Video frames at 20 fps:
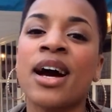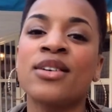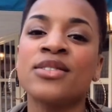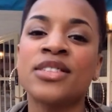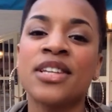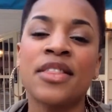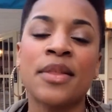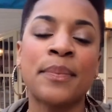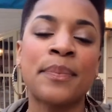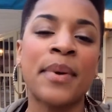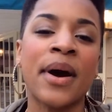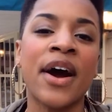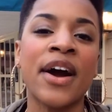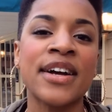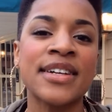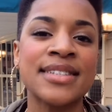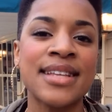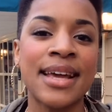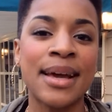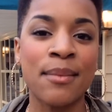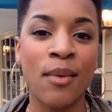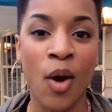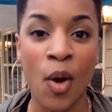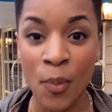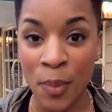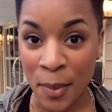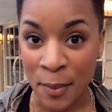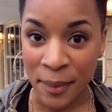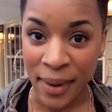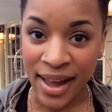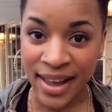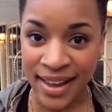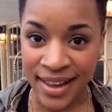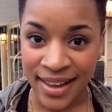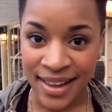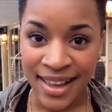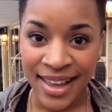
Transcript: out to the Bar Exam Open Mic,